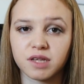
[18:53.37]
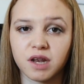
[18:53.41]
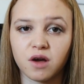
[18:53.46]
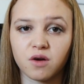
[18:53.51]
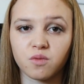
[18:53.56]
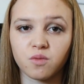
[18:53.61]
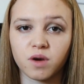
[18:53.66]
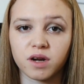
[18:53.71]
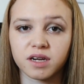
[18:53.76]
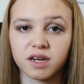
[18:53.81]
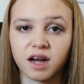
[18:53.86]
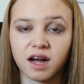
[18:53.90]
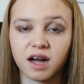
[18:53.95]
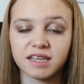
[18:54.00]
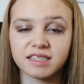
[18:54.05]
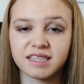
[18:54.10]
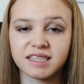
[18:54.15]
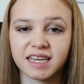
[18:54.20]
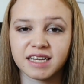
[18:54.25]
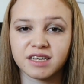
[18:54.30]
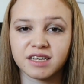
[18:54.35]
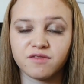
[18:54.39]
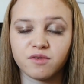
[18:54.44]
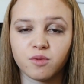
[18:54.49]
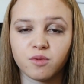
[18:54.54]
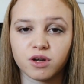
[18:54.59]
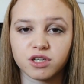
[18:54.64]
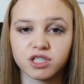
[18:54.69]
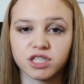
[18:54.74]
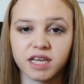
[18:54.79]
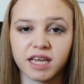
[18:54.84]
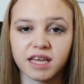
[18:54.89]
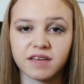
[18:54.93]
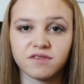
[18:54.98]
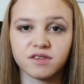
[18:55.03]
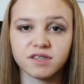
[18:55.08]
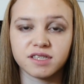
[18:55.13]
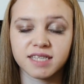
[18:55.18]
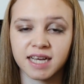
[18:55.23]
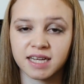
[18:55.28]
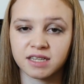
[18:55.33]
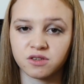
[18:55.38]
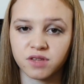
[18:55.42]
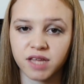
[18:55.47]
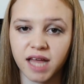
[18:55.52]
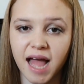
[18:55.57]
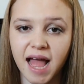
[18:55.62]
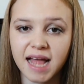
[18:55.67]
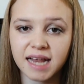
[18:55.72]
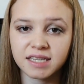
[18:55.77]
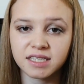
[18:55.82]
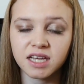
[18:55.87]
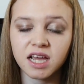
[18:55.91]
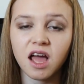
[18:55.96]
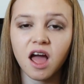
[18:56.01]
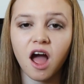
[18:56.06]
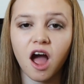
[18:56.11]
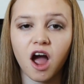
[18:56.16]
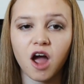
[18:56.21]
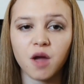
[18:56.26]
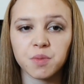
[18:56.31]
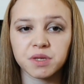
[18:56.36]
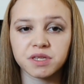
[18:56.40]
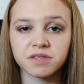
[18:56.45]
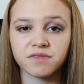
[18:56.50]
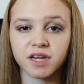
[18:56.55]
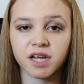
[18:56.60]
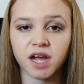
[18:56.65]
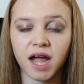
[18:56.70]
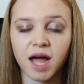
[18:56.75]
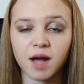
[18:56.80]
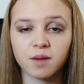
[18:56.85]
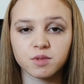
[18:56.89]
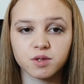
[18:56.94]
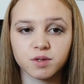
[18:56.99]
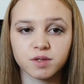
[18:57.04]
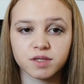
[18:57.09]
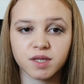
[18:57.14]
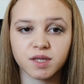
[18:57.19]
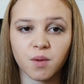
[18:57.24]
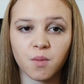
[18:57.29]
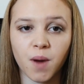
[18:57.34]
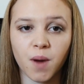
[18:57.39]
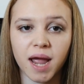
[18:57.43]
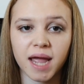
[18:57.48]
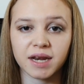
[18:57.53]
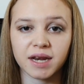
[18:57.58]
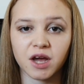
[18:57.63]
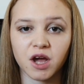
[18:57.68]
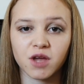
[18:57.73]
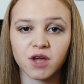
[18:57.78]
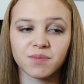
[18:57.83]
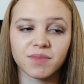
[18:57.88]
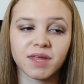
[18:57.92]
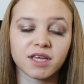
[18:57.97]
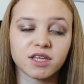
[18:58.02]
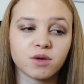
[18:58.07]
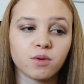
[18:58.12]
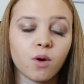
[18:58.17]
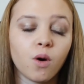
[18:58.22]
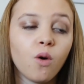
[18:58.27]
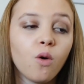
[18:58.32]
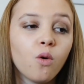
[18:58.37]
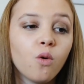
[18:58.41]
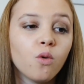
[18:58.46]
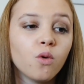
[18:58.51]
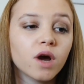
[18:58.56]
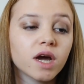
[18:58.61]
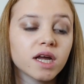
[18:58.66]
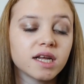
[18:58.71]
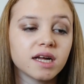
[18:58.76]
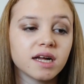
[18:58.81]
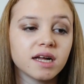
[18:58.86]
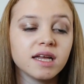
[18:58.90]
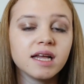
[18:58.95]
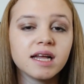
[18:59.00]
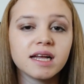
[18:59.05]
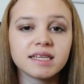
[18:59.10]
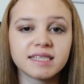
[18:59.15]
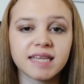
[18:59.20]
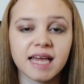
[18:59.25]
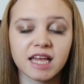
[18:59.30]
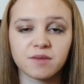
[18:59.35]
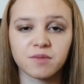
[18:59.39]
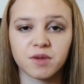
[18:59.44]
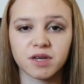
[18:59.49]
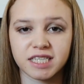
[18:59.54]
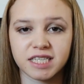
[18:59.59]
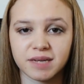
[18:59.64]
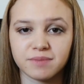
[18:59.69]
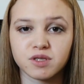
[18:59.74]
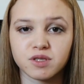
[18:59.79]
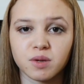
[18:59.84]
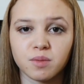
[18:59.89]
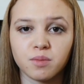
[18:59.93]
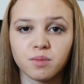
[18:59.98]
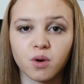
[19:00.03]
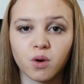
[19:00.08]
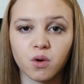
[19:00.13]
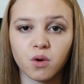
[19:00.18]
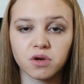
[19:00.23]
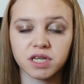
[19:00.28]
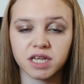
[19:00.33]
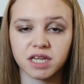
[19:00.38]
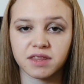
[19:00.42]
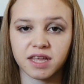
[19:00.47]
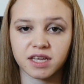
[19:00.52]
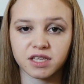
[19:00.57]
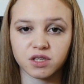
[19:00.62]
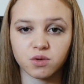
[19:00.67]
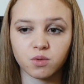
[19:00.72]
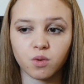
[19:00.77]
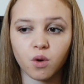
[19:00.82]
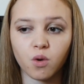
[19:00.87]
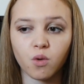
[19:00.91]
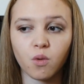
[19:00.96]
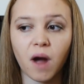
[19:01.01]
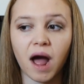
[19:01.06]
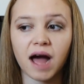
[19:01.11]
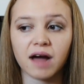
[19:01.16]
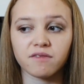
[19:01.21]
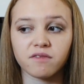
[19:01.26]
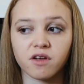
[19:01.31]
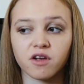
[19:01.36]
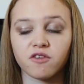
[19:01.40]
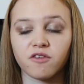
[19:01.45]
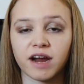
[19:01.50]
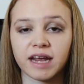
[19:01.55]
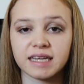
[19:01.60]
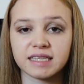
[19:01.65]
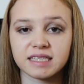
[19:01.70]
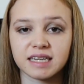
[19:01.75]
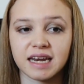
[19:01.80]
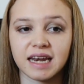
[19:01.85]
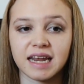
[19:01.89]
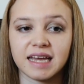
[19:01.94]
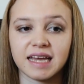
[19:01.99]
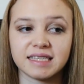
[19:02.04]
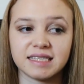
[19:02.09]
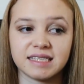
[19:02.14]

a long one, guys. Thank you for watching if you stayed to the end. I hope this video helped you in some way, and I hope that you're all going to take my tips on board and that you will all have great clear